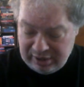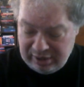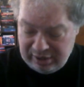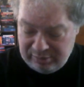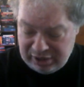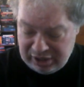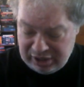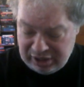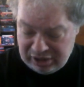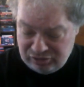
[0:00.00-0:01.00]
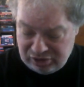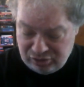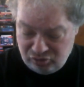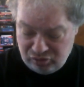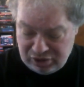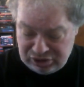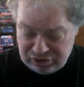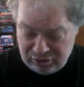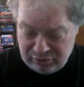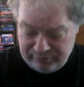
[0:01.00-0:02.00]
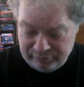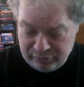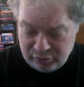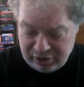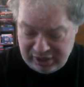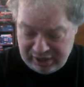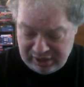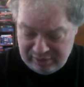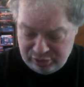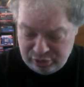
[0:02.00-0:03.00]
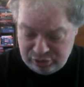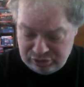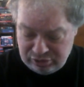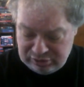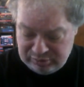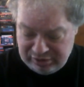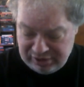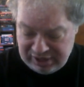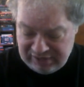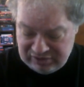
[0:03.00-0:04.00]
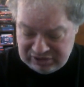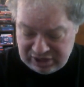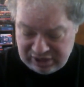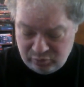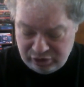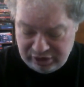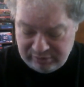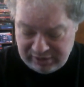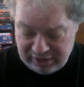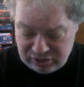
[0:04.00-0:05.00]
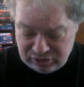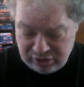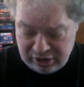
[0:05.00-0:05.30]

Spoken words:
by director Russell Mulcahy, producers Peter Davis and William Panzer,